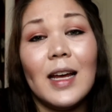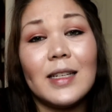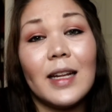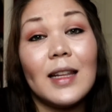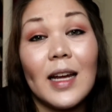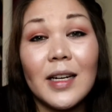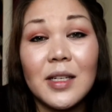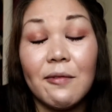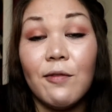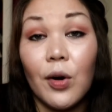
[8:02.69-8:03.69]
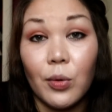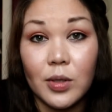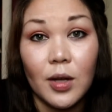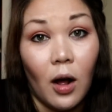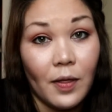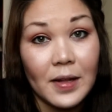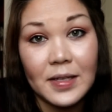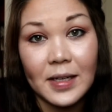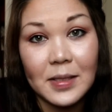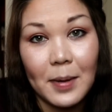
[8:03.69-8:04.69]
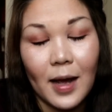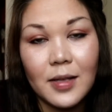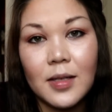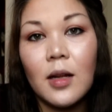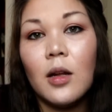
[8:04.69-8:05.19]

is they let us vote on these 6-packs.